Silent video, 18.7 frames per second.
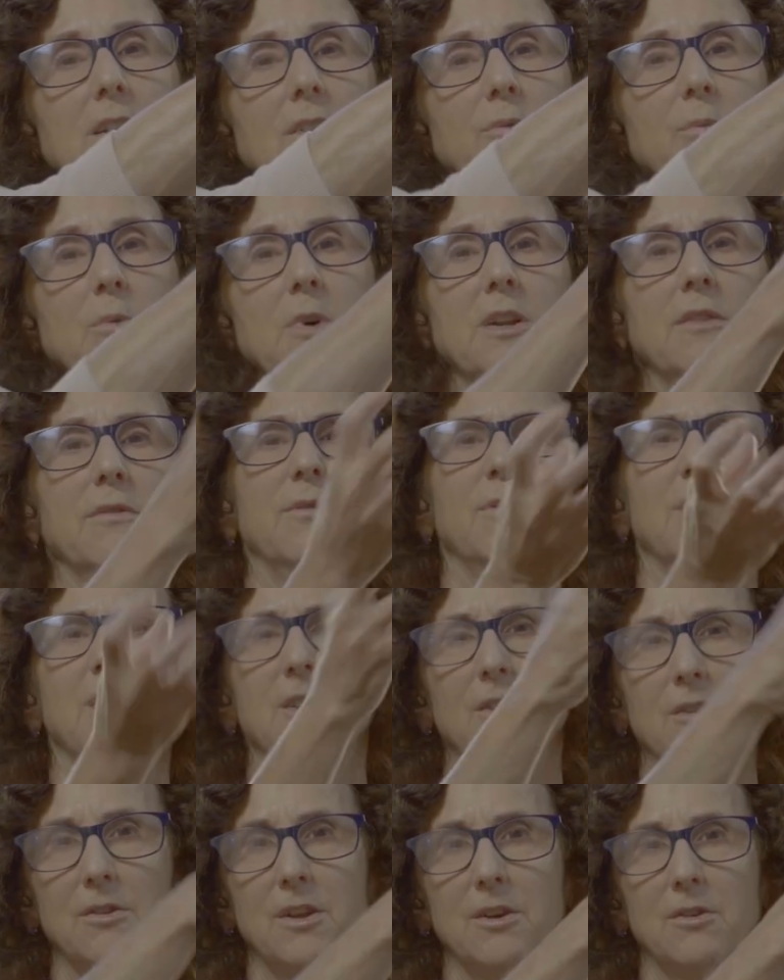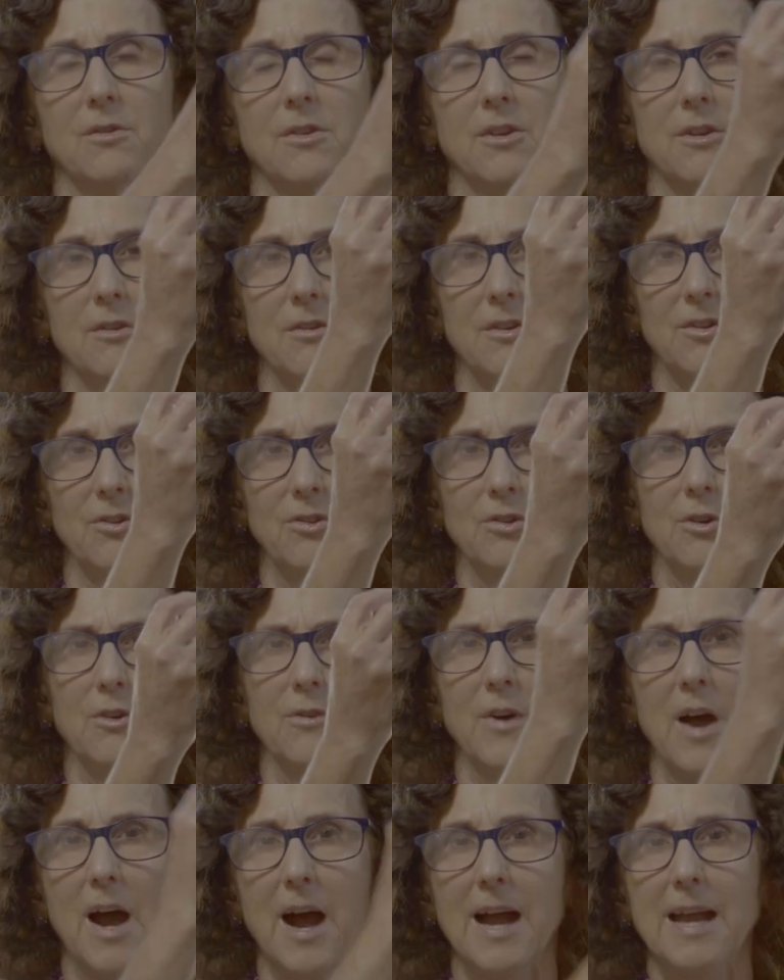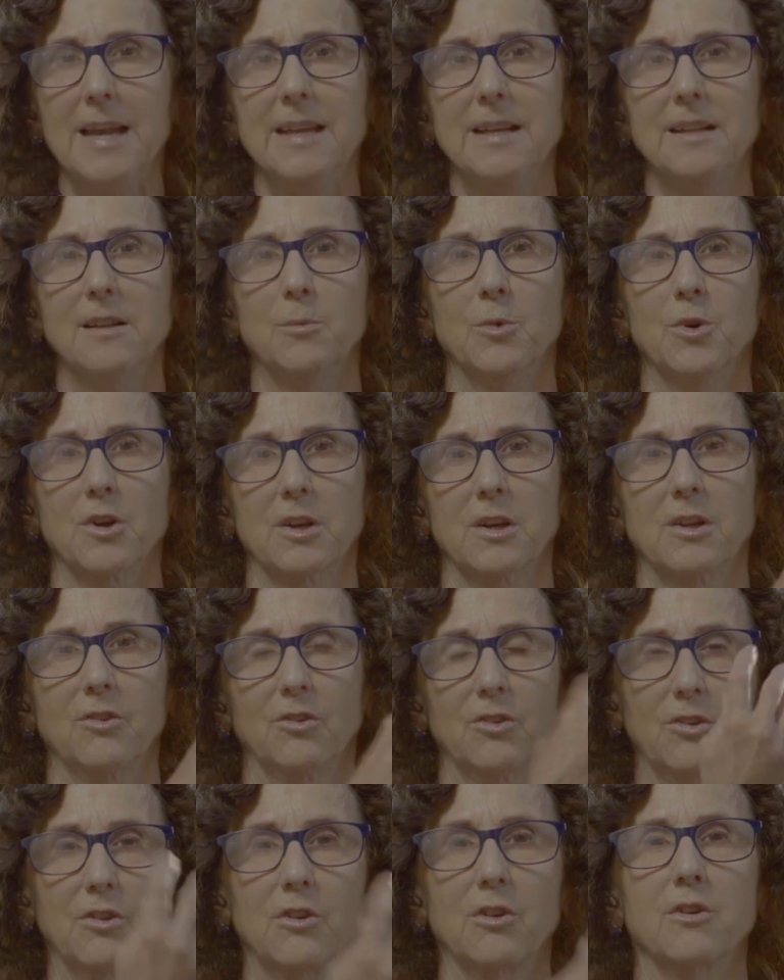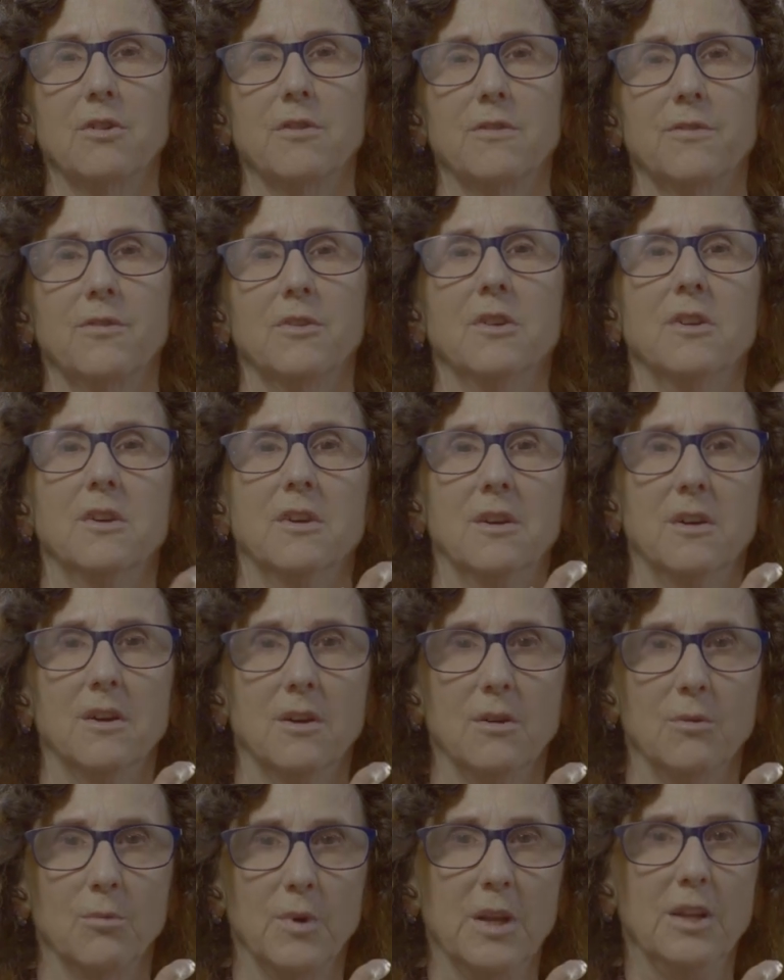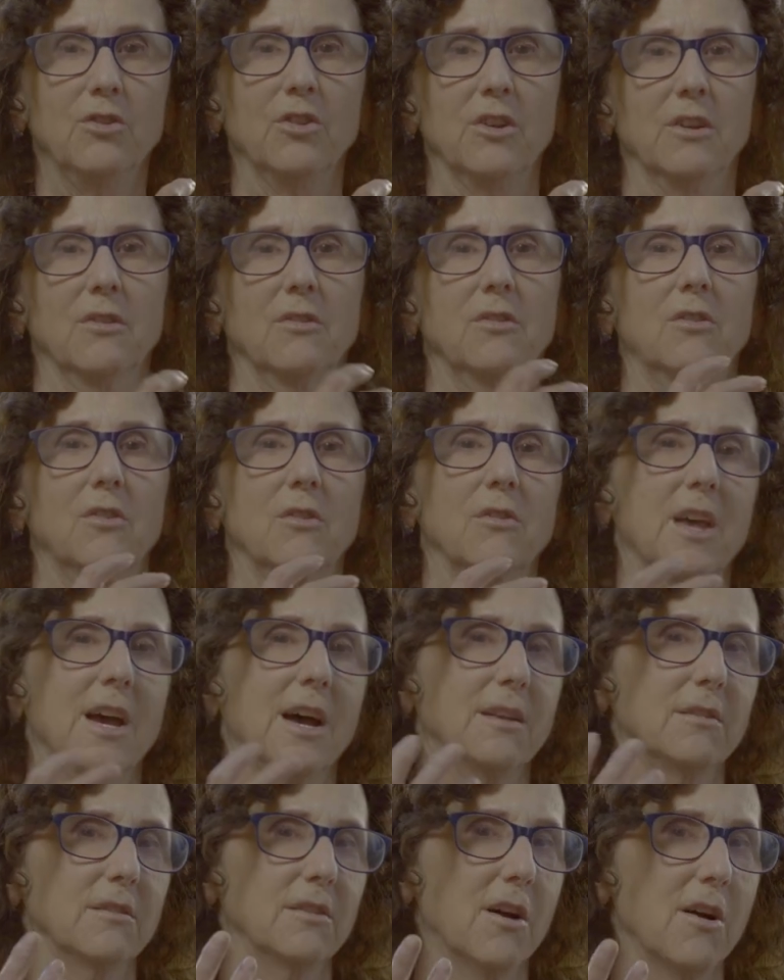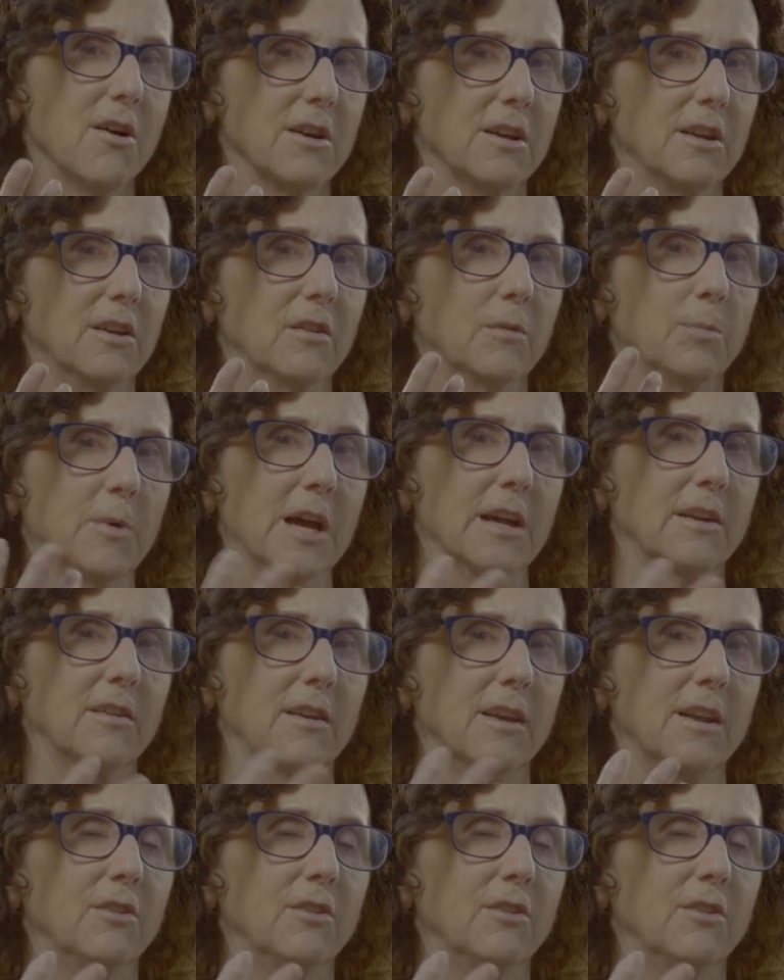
is one of, you know, there, is sort of hiding the more conserved regions. So that harkens back to